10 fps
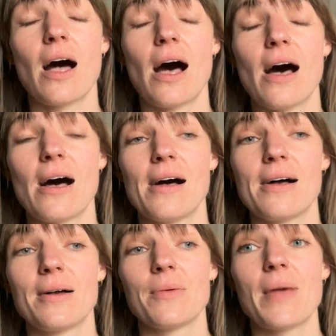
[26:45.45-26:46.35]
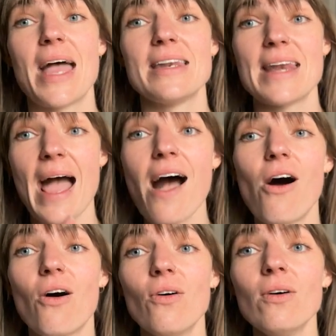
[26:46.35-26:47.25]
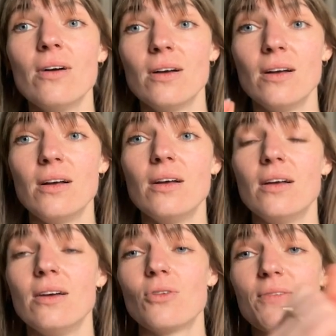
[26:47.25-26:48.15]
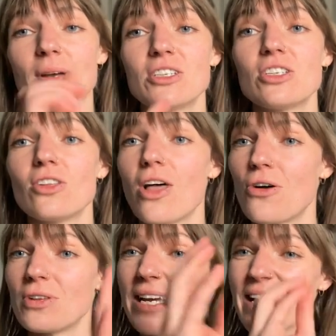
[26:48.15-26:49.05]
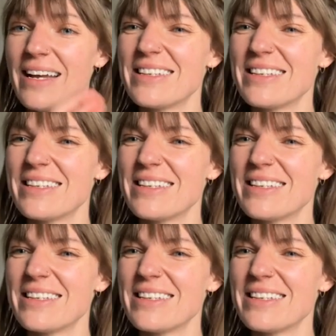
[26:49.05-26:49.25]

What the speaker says: And now we've been slowly